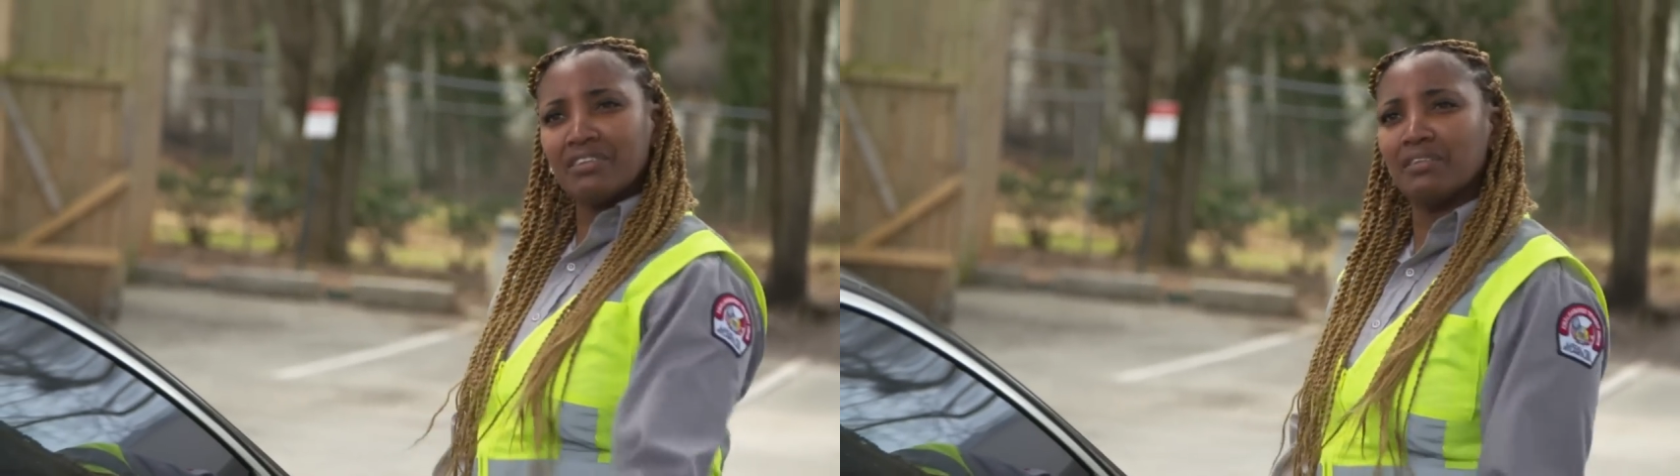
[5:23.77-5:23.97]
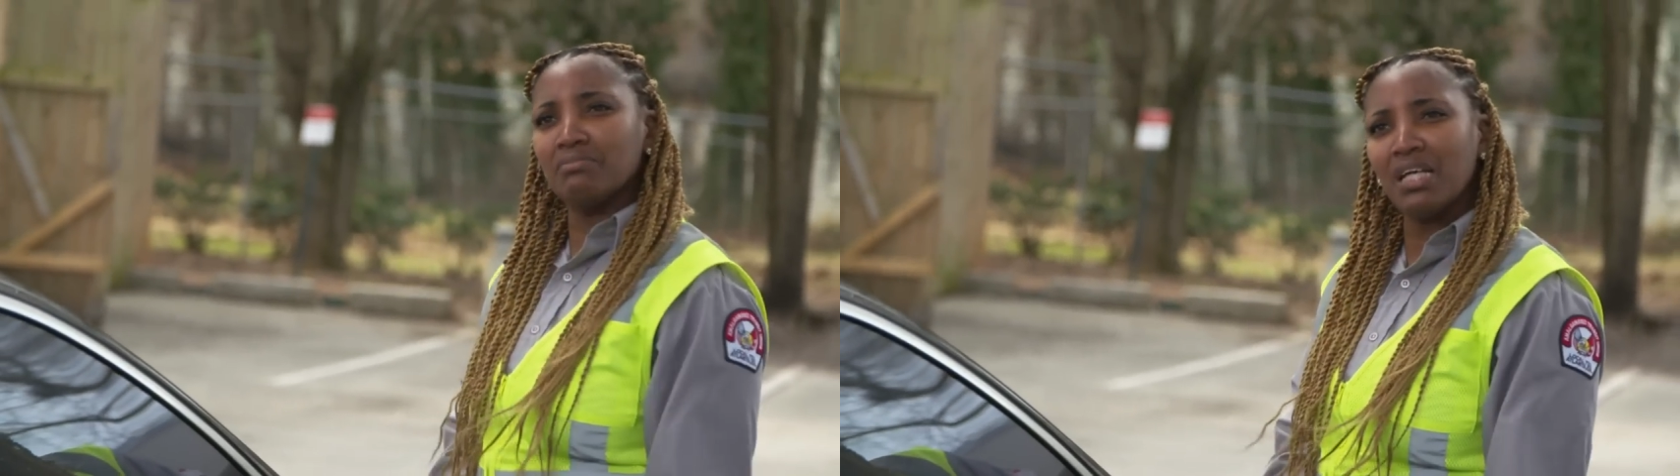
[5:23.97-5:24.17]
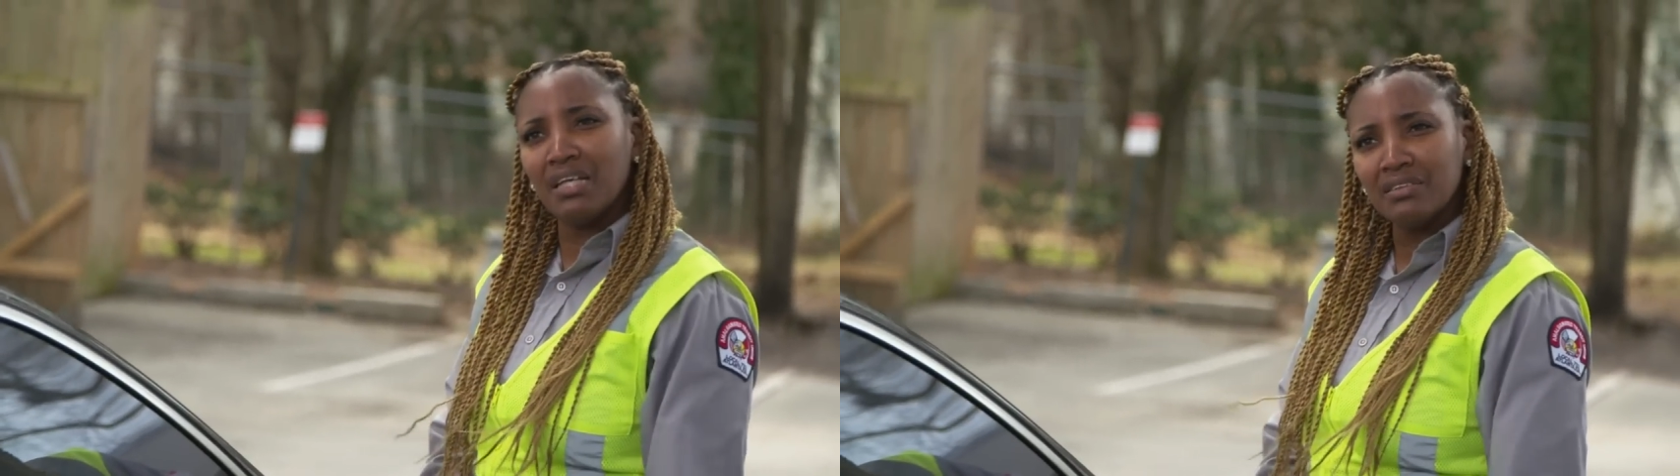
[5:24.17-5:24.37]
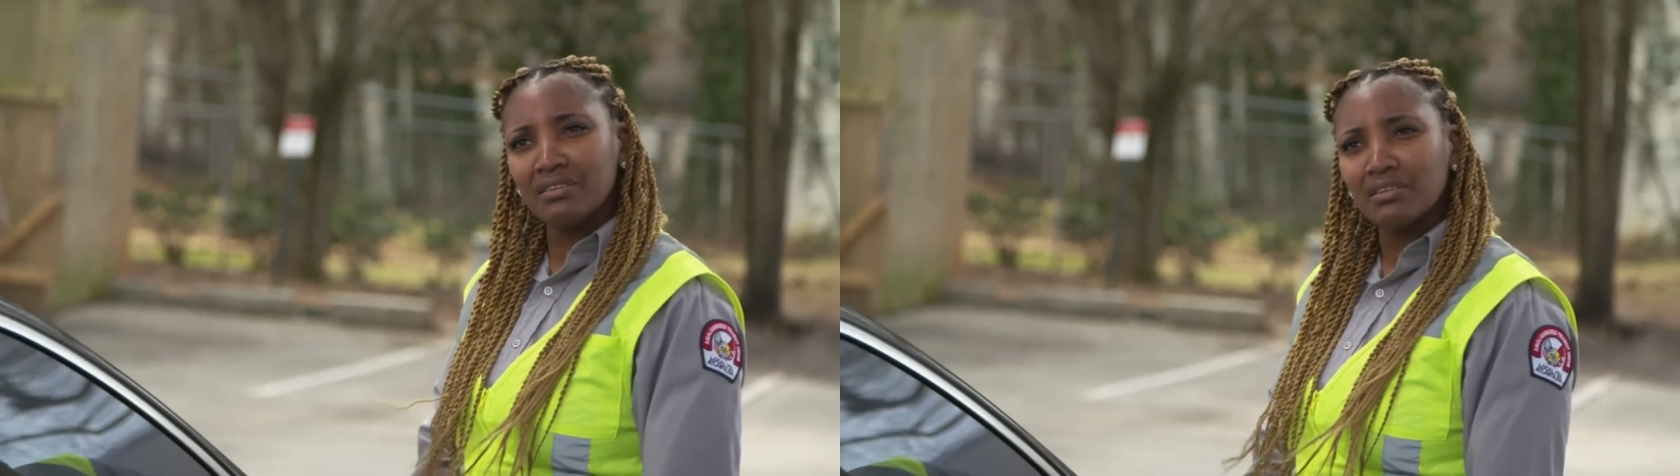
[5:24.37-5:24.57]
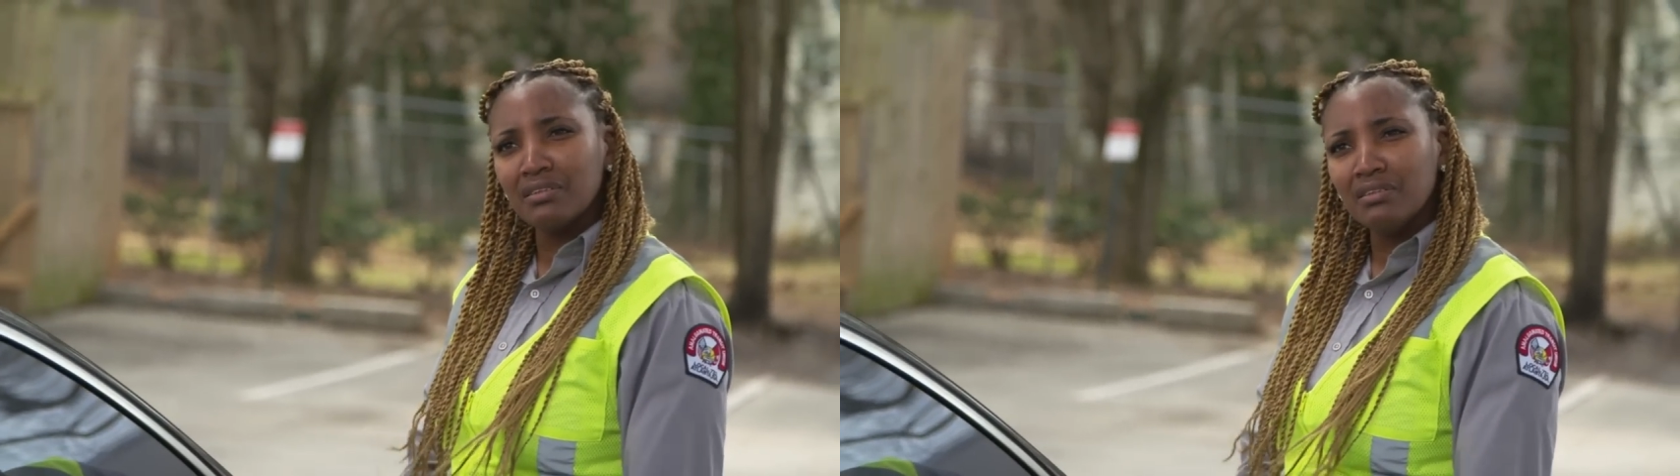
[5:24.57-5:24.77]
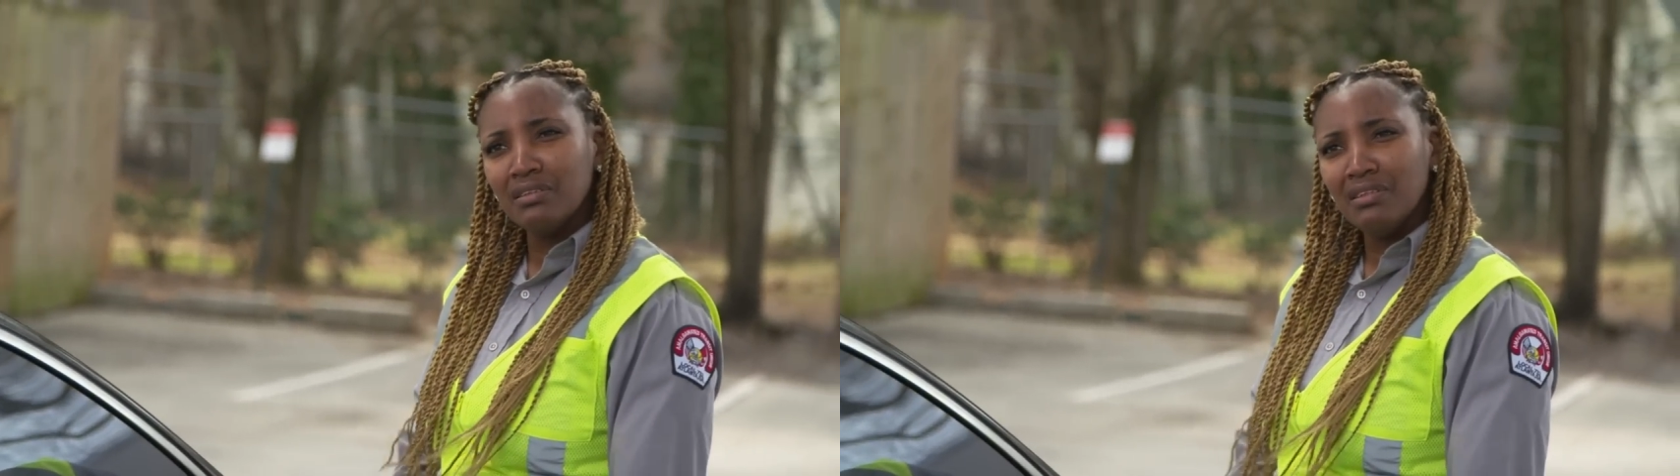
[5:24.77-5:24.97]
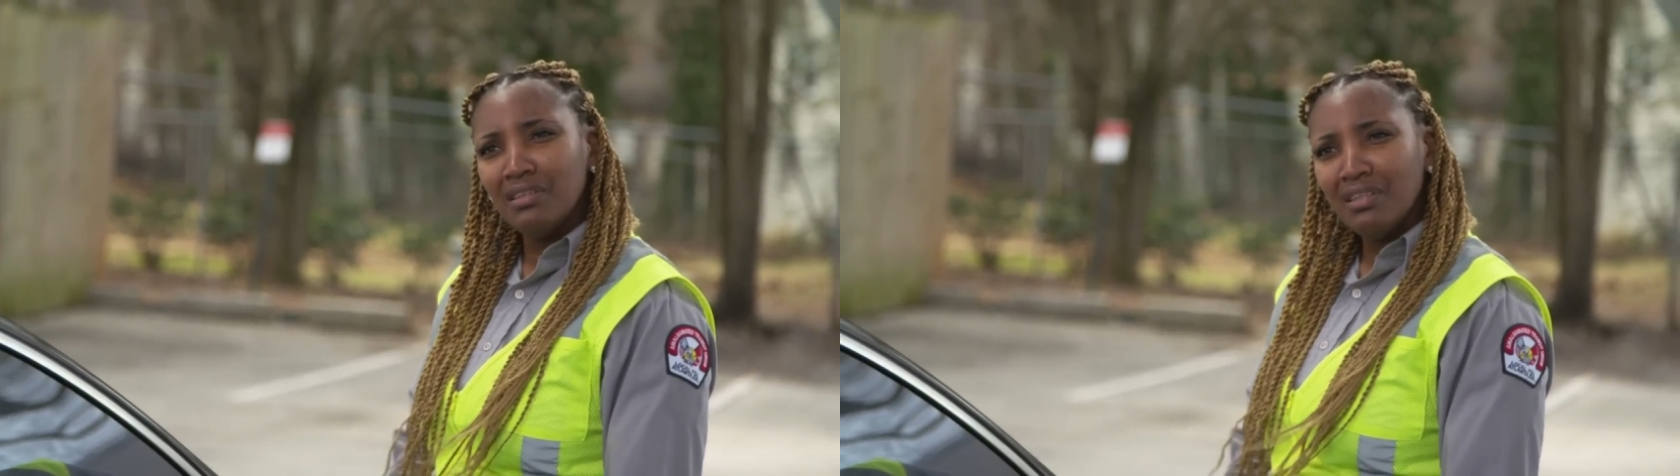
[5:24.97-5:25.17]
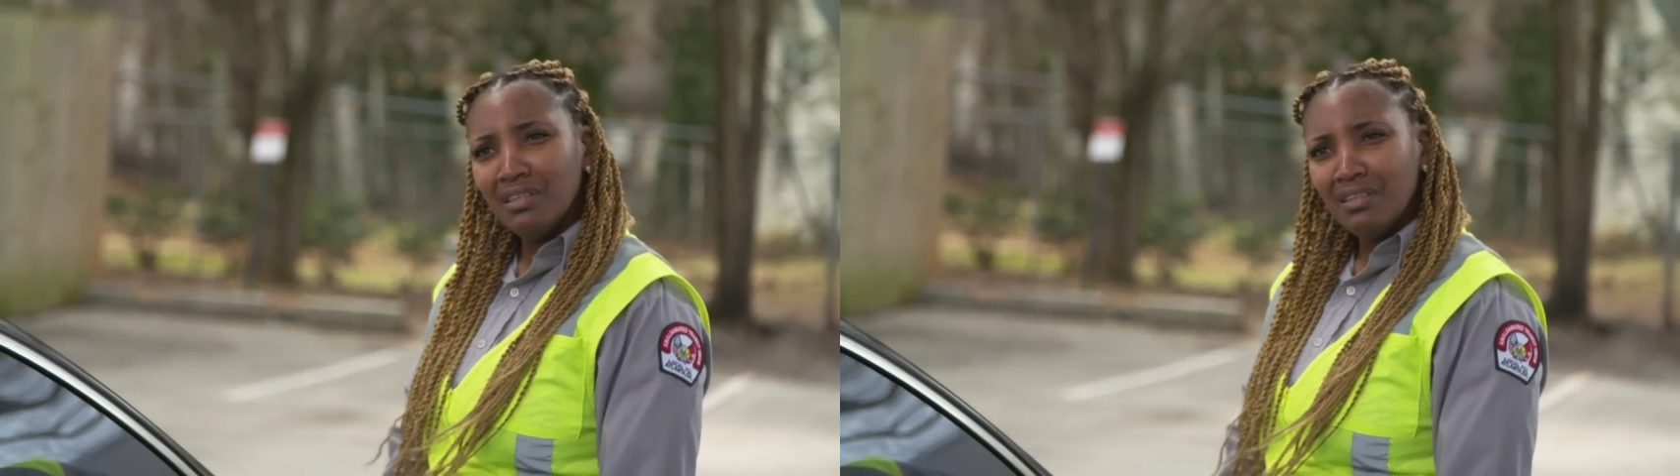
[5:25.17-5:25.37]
some lunch. I understand.